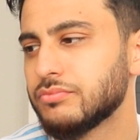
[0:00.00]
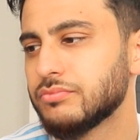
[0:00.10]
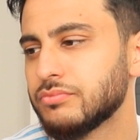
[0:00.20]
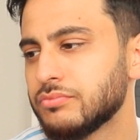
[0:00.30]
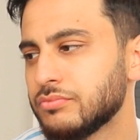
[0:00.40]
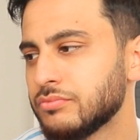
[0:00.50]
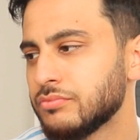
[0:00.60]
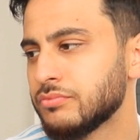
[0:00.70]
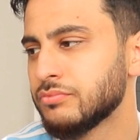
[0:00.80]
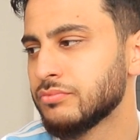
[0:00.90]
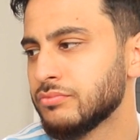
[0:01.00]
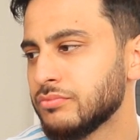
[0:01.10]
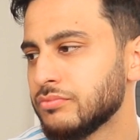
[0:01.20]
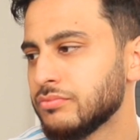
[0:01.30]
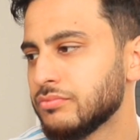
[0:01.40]

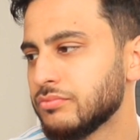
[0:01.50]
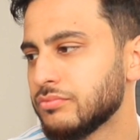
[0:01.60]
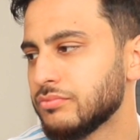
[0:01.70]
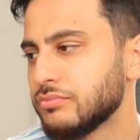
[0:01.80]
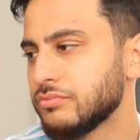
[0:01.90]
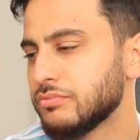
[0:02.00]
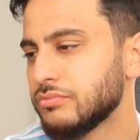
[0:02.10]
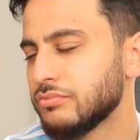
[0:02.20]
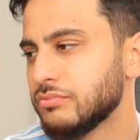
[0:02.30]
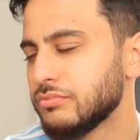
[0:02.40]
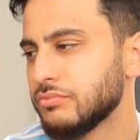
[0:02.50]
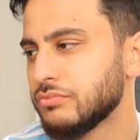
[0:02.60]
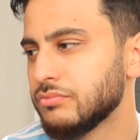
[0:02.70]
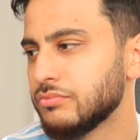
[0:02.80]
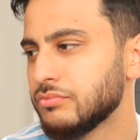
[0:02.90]

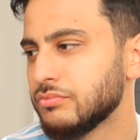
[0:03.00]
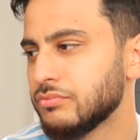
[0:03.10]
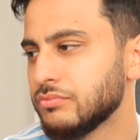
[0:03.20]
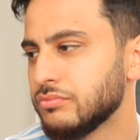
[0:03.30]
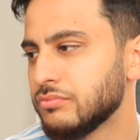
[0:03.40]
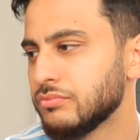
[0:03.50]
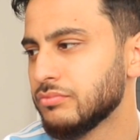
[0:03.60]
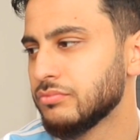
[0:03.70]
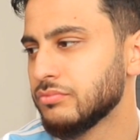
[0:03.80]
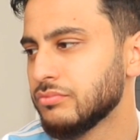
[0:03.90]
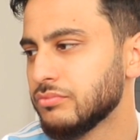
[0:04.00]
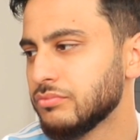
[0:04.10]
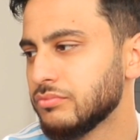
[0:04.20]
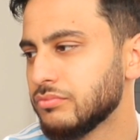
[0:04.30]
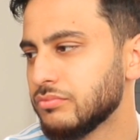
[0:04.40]

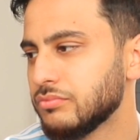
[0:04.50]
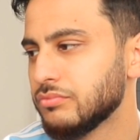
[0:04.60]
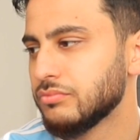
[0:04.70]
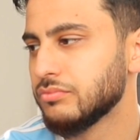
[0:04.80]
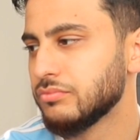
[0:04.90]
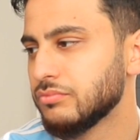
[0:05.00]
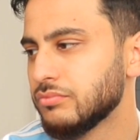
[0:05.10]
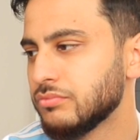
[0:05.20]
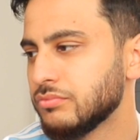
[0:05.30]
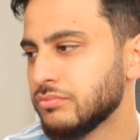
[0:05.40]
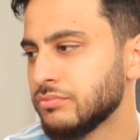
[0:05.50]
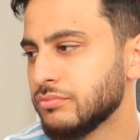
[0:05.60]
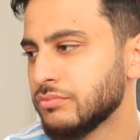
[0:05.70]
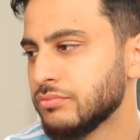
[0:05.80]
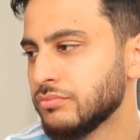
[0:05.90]

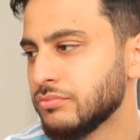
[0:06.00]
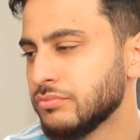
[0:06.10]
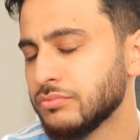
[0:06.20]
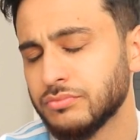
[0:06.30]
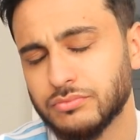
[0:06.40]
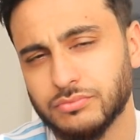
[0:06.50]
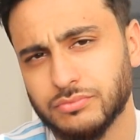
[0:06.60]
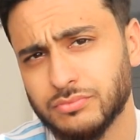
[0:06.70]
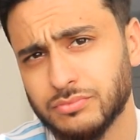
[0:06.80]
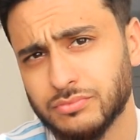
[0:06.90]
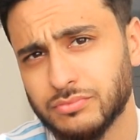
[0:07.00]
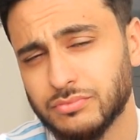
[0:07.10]
This person isn't speaking.